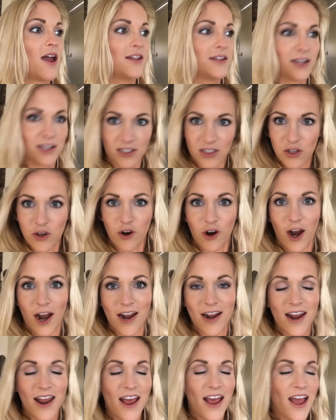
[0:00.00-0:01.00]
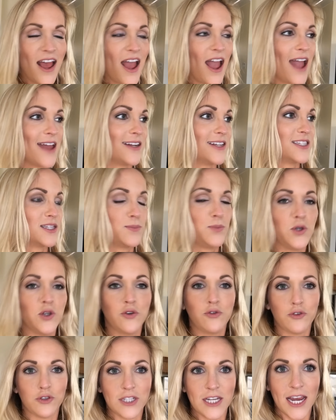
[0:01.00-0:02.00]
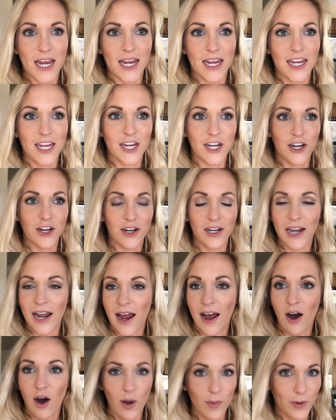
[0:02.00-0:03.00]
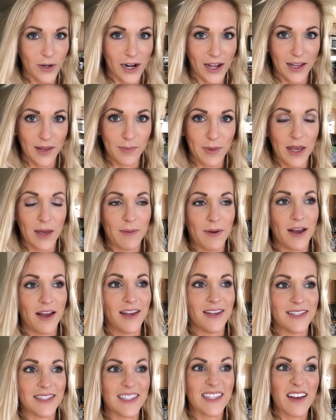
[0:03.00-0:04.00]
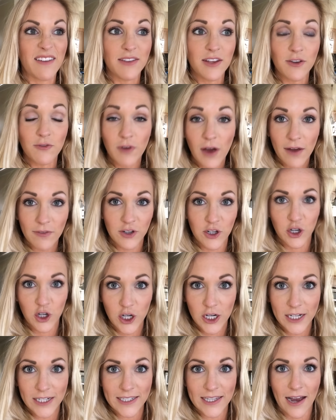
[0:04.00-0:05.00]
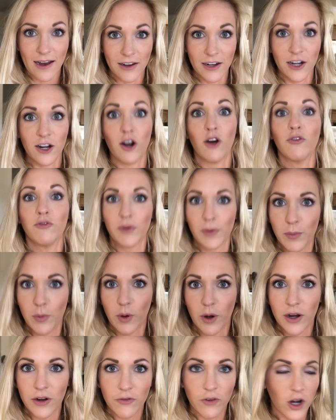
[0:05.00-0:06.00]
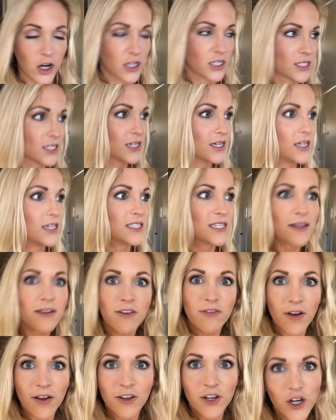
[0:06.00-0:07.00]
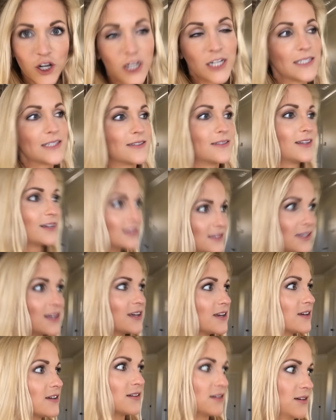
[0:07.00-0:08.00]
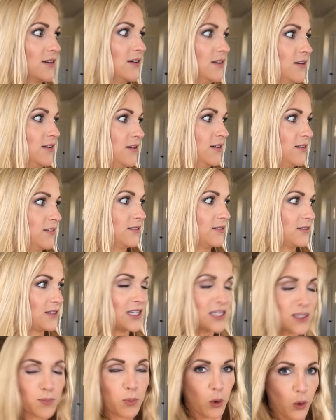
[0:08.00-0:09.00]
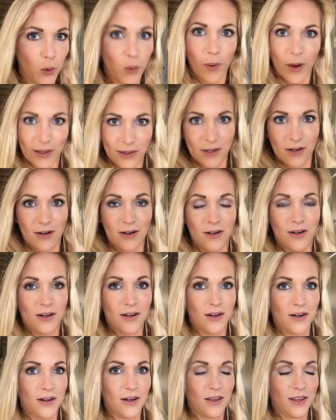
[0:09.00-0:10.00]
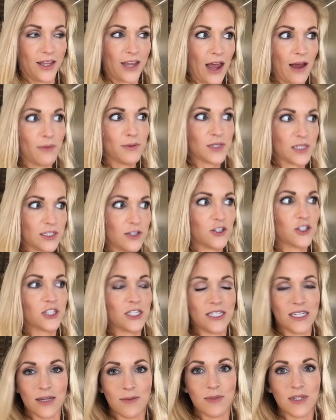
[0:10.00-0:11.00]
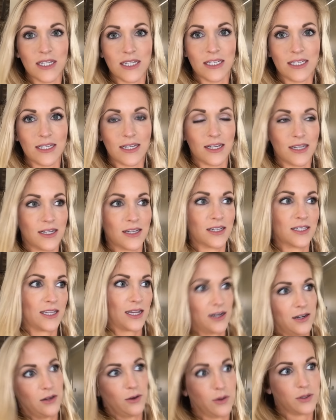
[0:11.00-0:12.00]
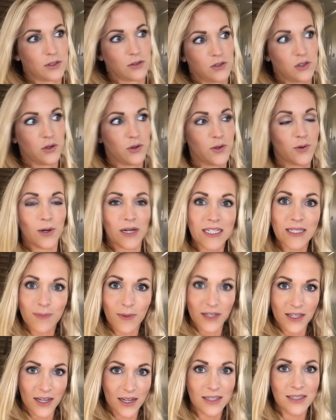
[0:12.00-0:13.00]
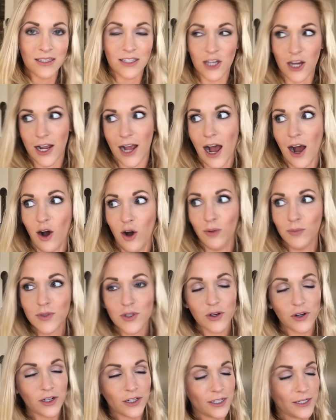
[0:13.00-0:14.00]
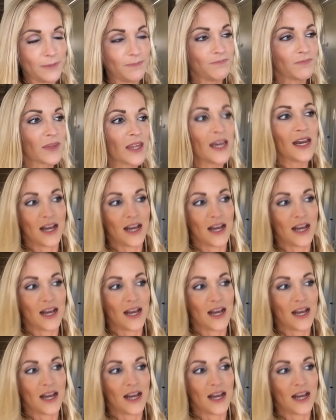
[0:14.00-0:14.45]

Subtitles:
And that is so great. And it's a beautiful day here in Auburn, Alabama. It's 75 degrees out here on February 1st. 75 degrees. That's pool weather. Like, I was seriously tempted to, because I didn't know what I was going to do the rest of my day since I got home so early.